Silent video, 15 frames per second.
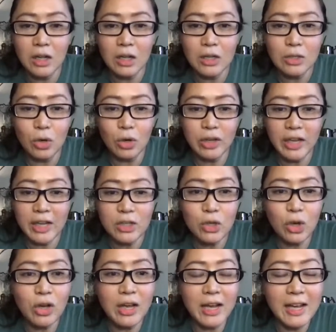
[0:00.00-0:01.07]
So okay,
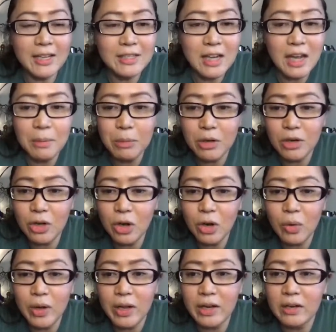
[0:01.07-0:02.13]
so guys, I'm gonna go
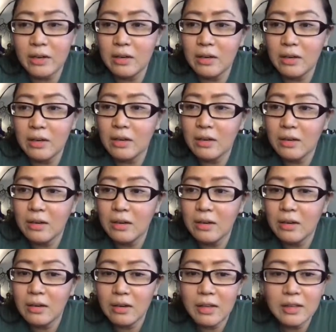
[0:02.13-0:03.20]
and
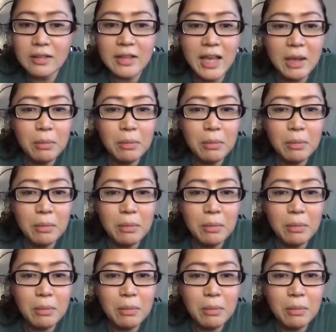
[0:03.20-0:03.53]
take